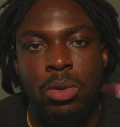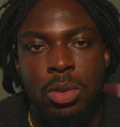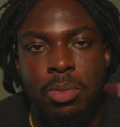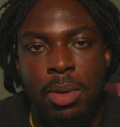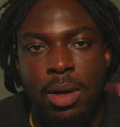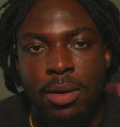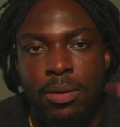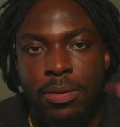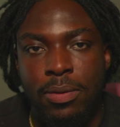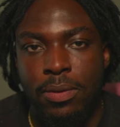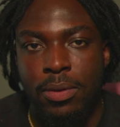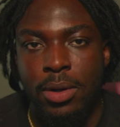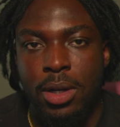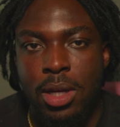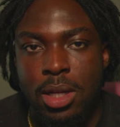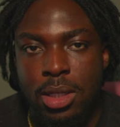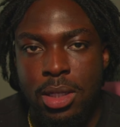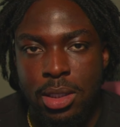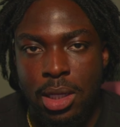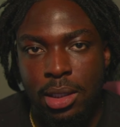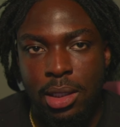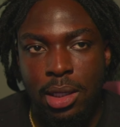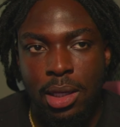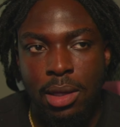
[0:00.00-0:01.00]
friends
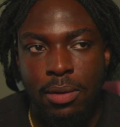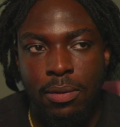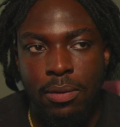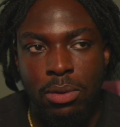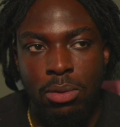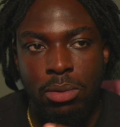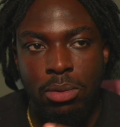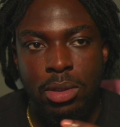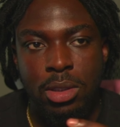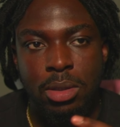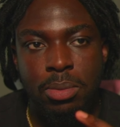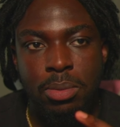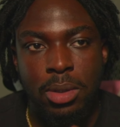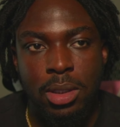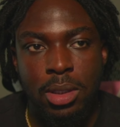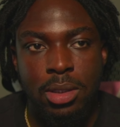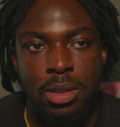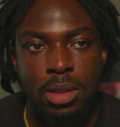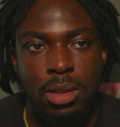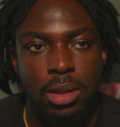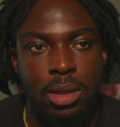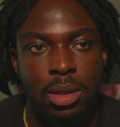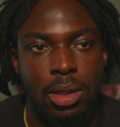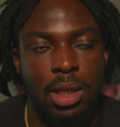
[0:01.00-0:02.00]
that influenced me
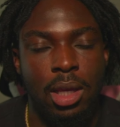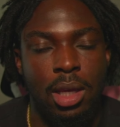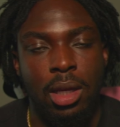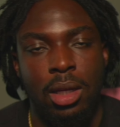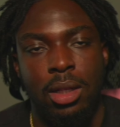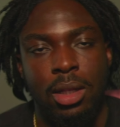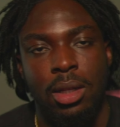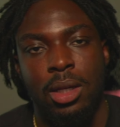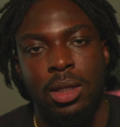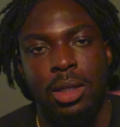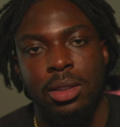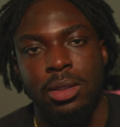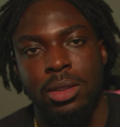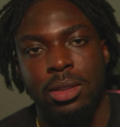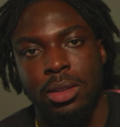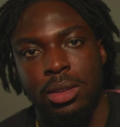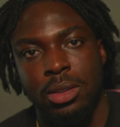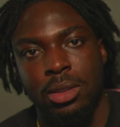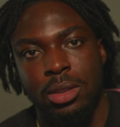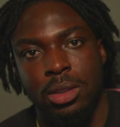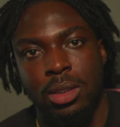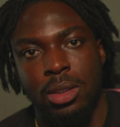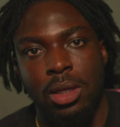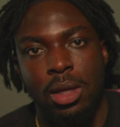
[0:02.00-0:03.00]
to think like this.